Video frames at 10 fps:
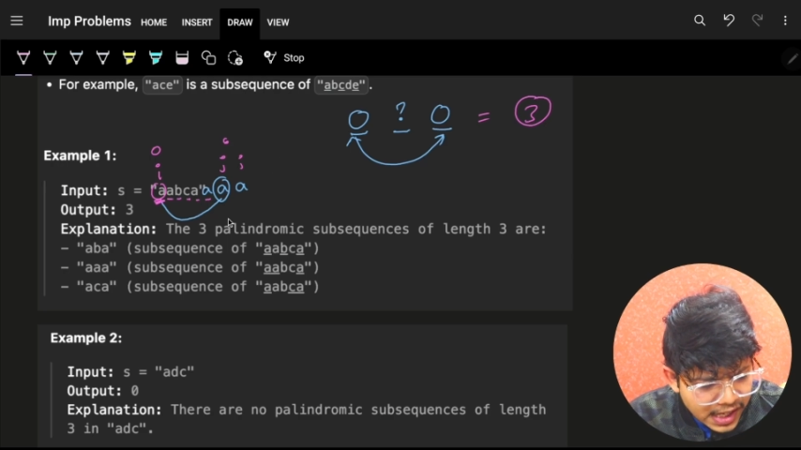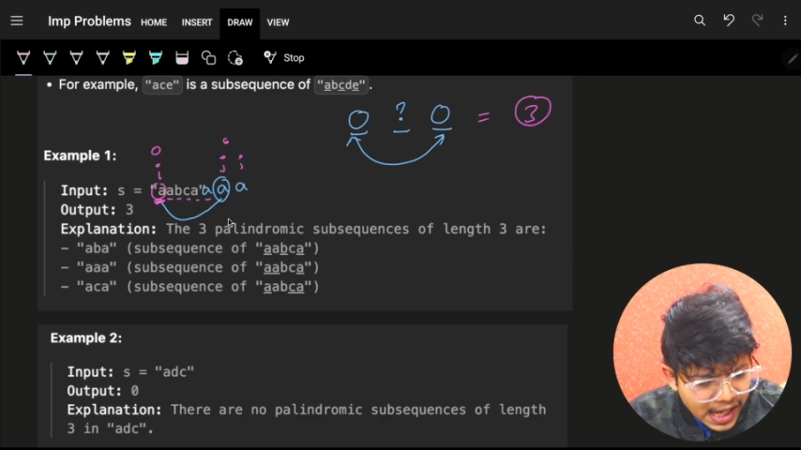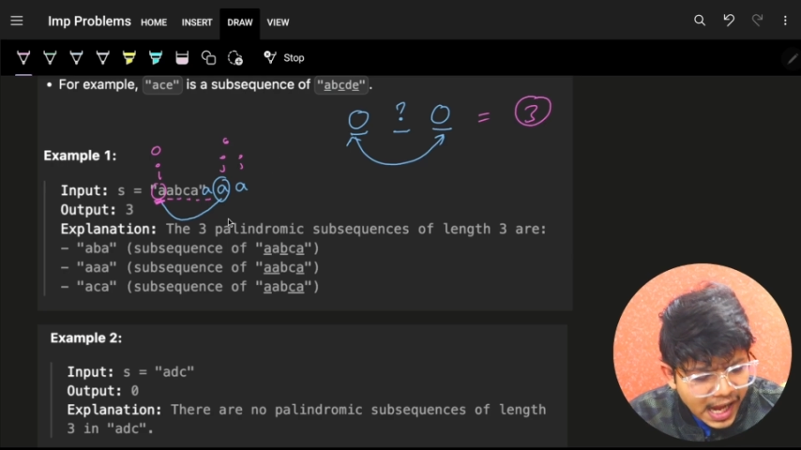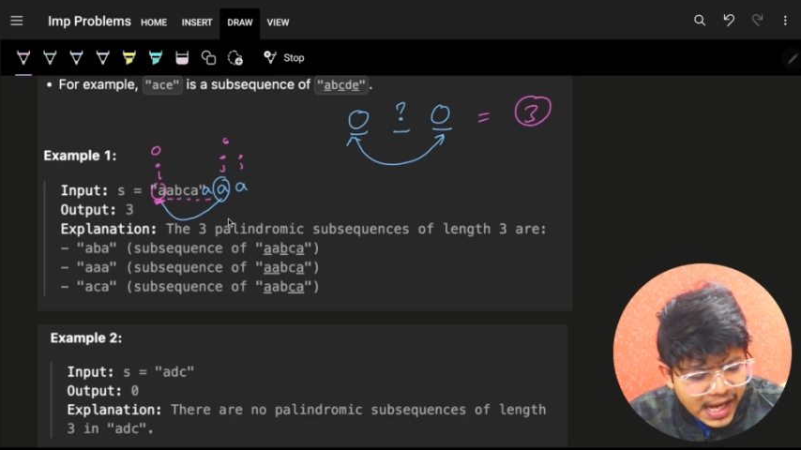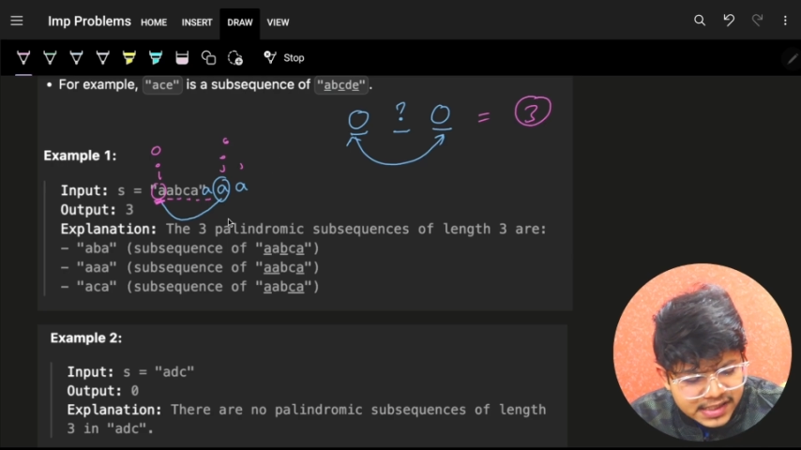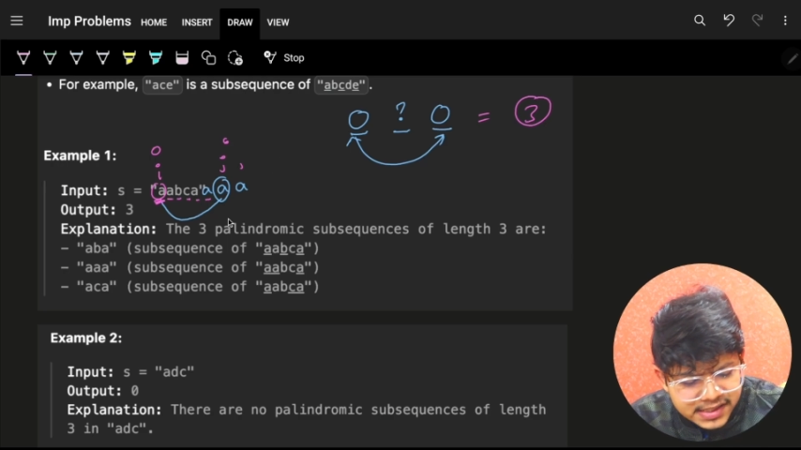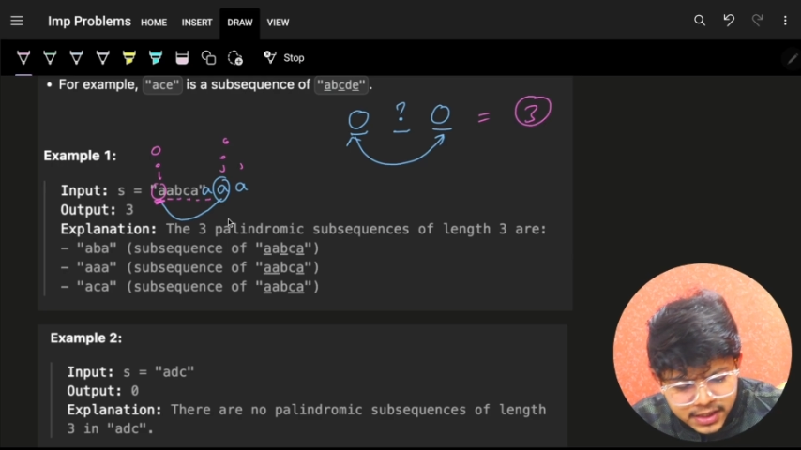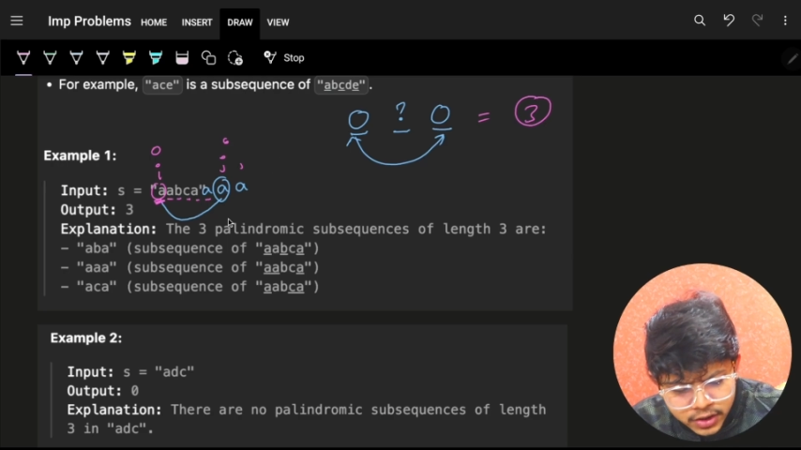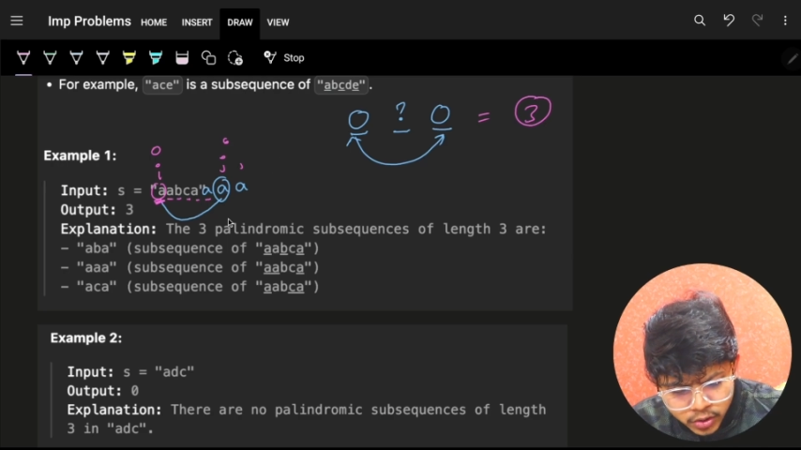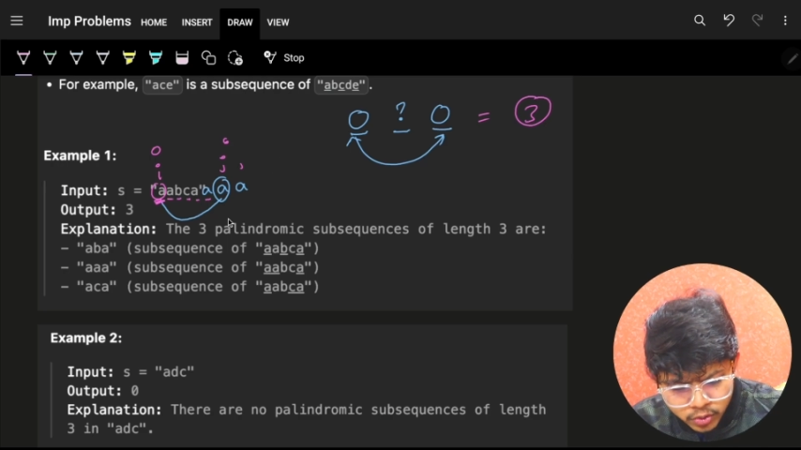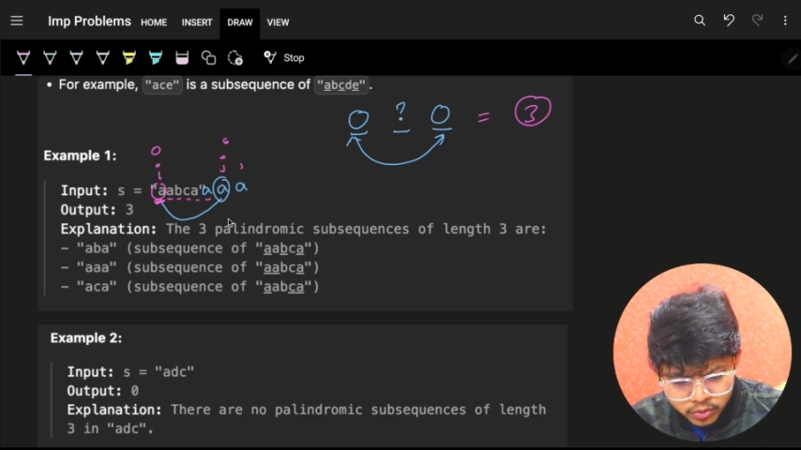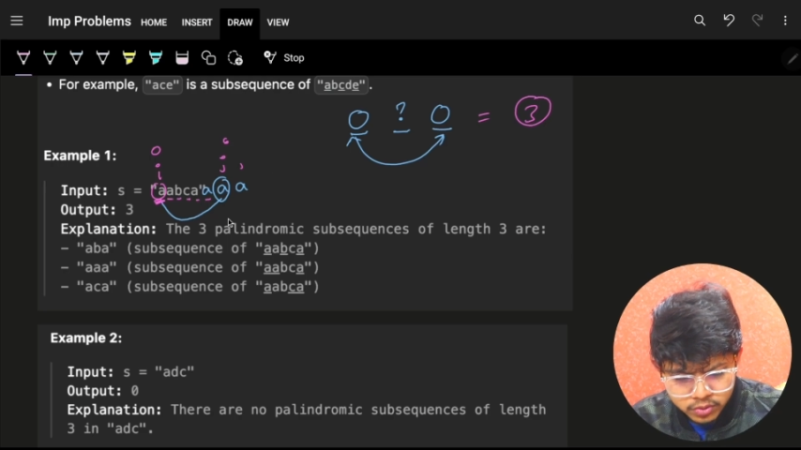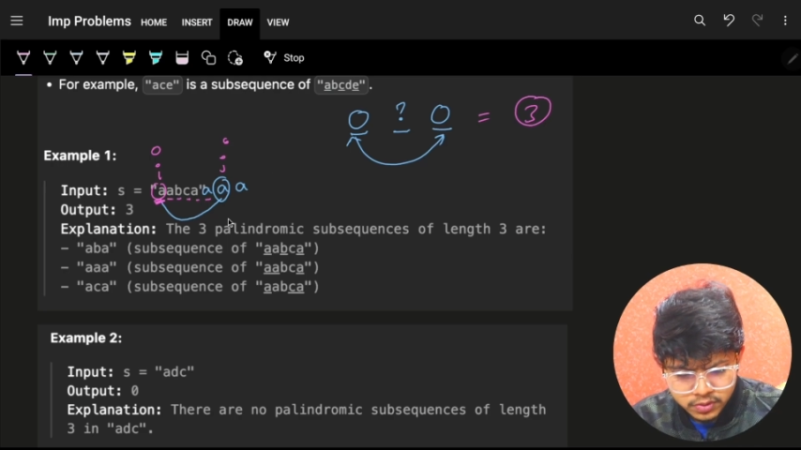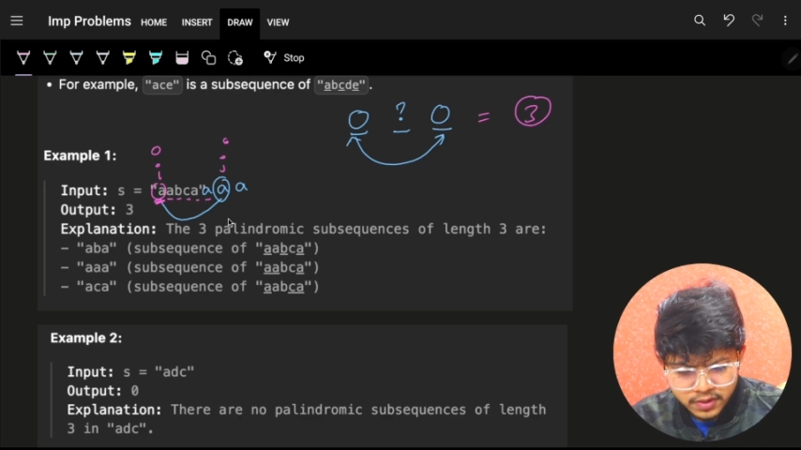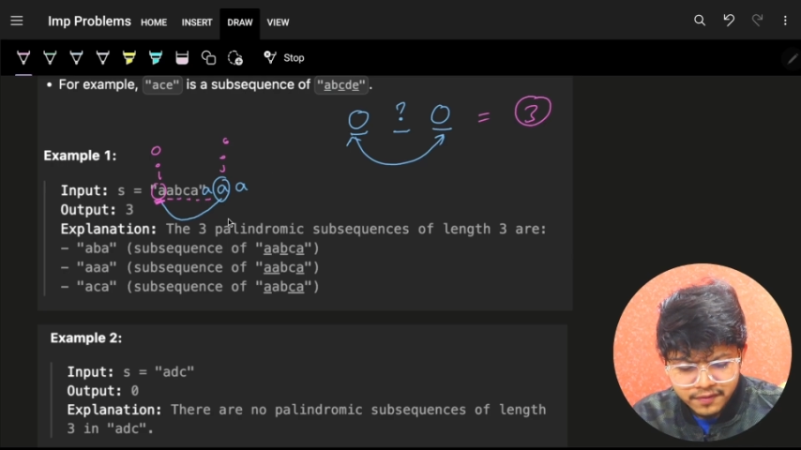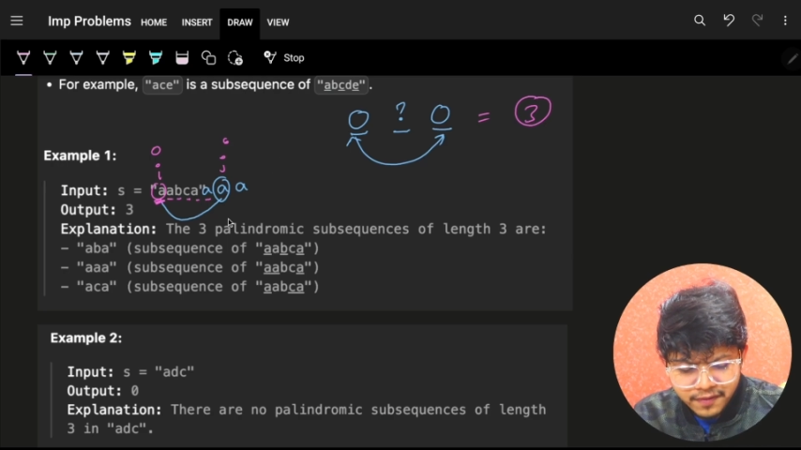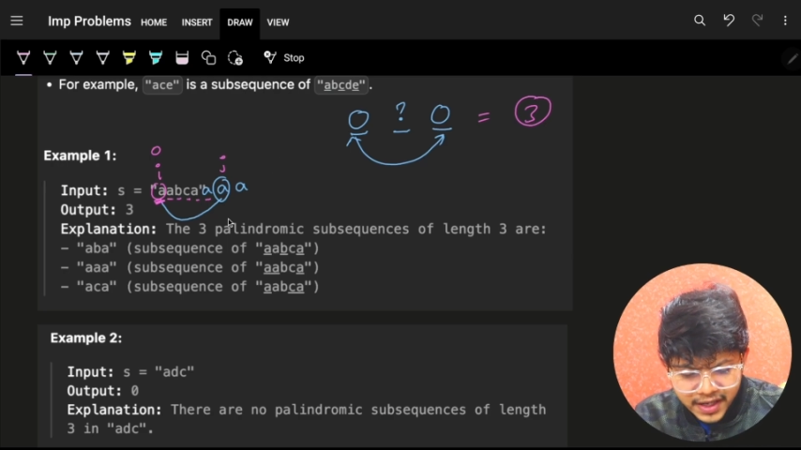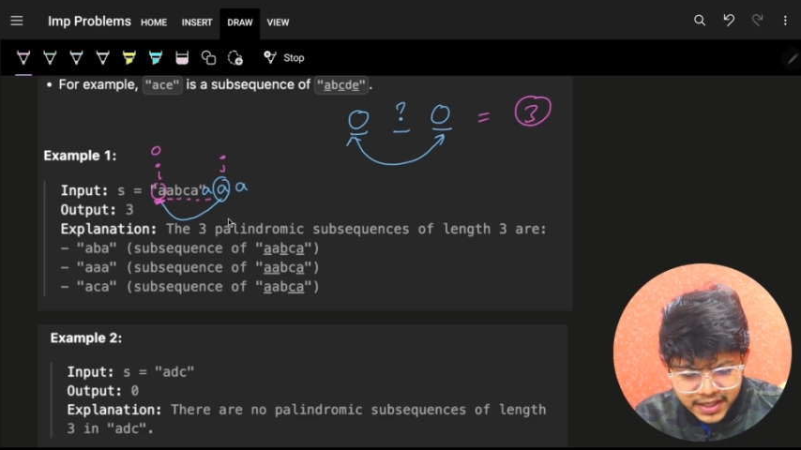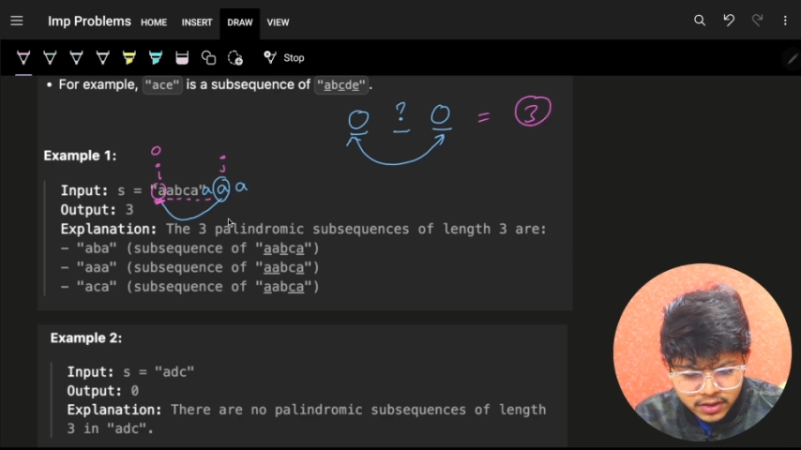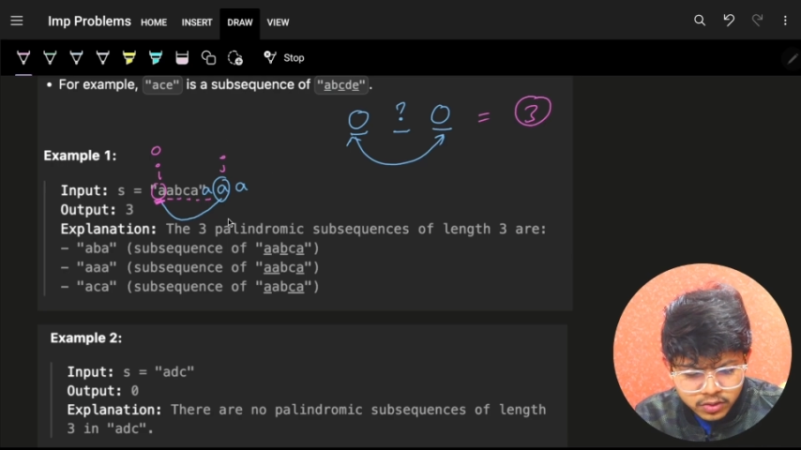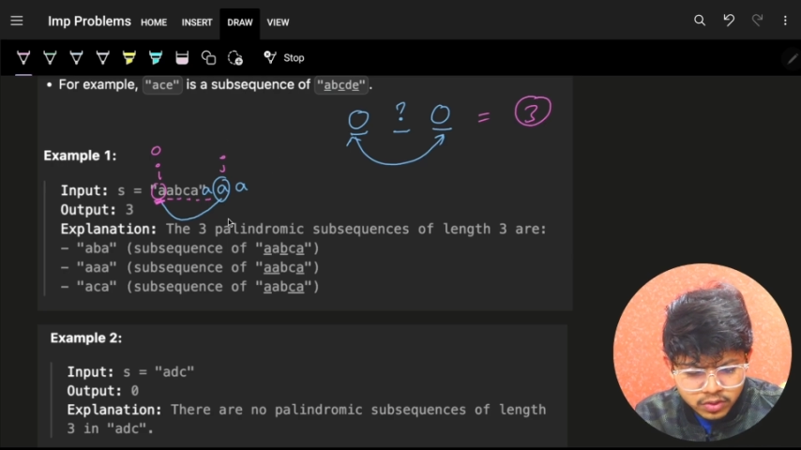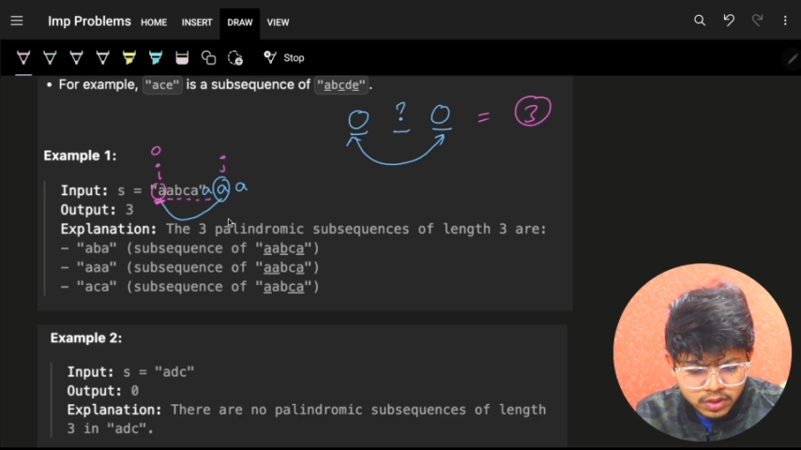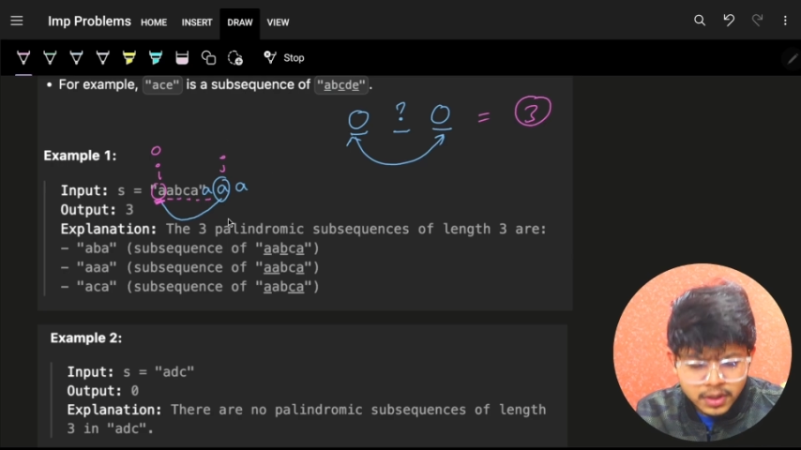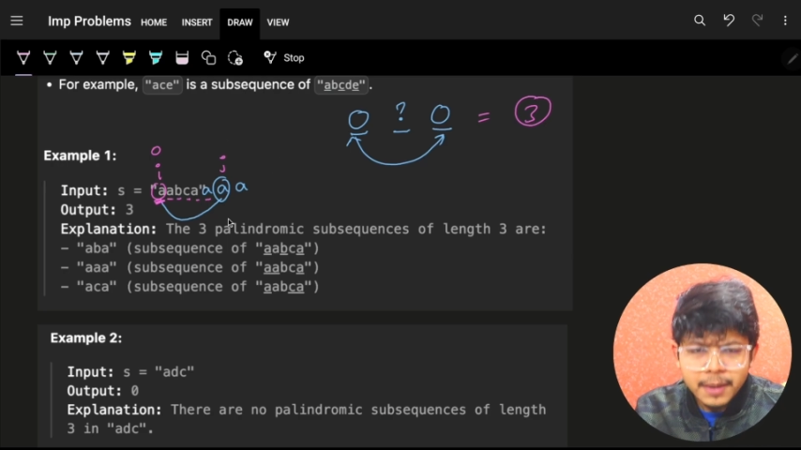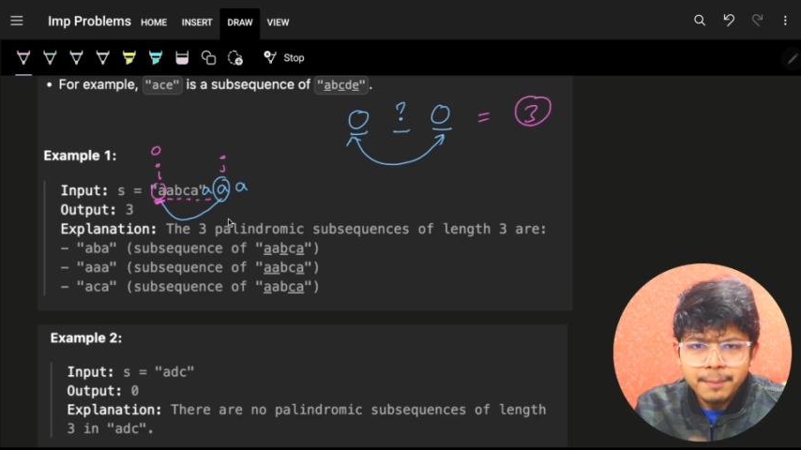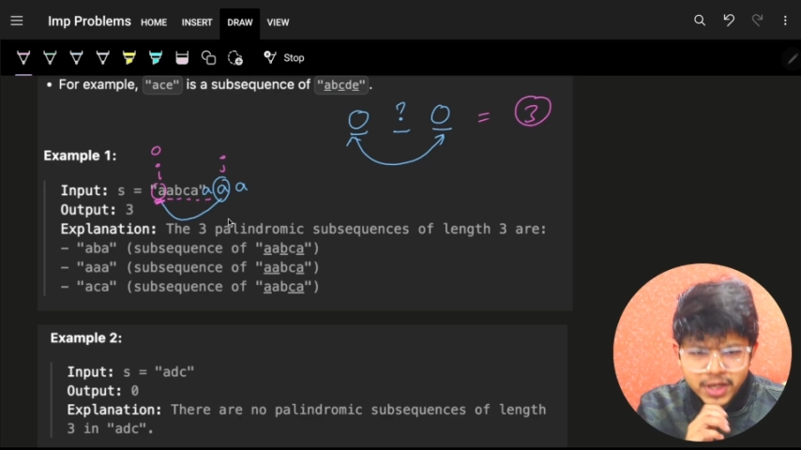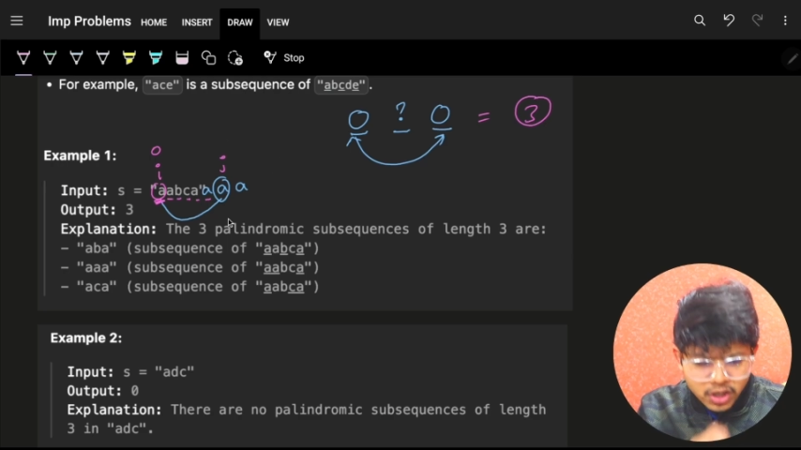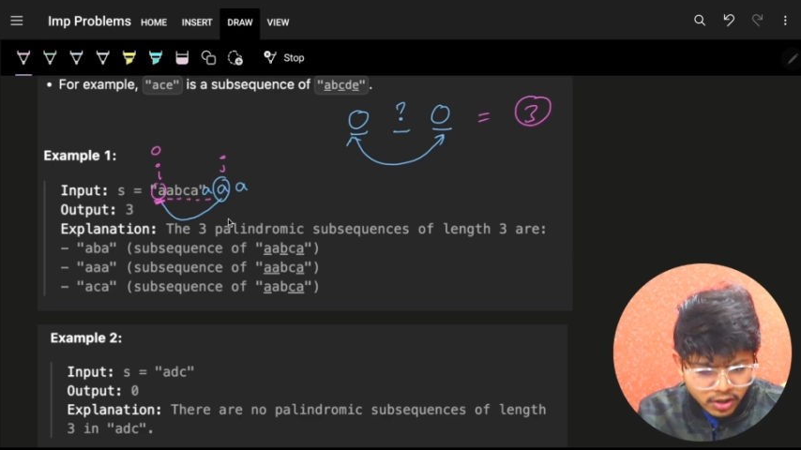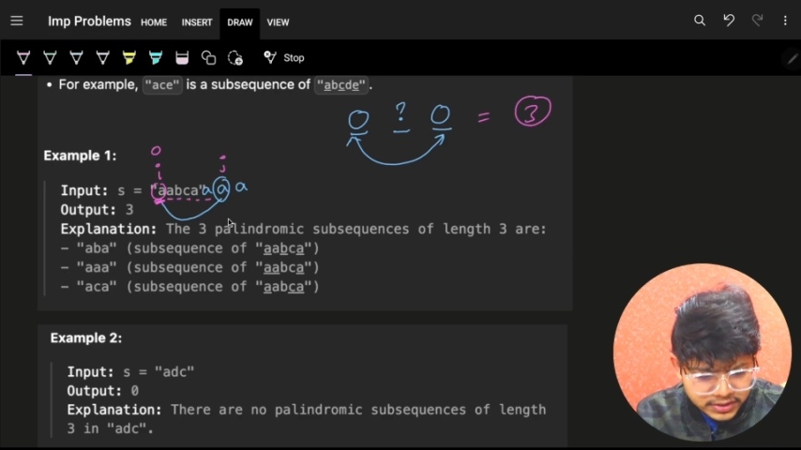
I'll say no. Why no? Because